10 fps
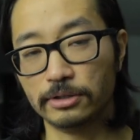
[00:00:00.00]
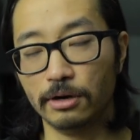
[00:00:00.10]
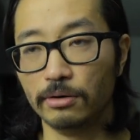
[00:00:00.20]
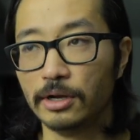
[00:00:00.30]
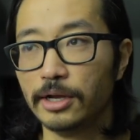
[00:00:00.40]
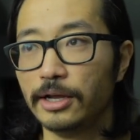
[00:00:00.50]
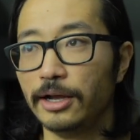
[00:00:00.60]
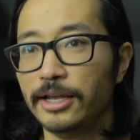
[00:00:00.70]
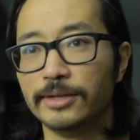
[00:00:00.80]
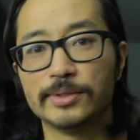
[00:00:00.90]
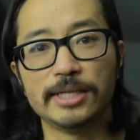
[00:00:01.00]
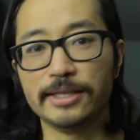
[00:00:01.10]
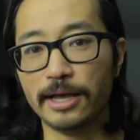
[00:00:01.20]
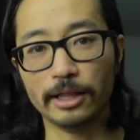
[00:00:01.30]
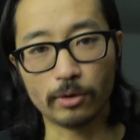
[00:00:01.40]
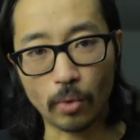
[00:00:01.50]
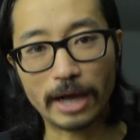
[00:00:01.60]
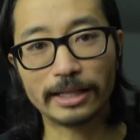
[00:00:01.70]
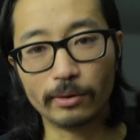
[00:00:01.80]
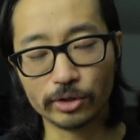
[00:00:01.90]
So it was saying that like
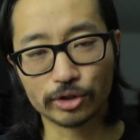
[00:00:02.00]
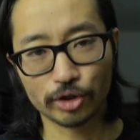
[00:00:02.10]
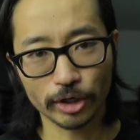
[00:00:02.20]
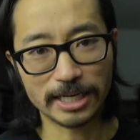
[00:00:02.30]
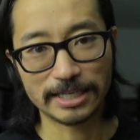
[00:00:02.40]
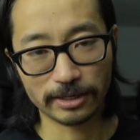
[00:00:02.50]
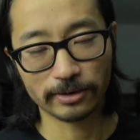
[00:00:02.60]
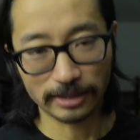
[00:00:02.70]
while I was cooking dinner,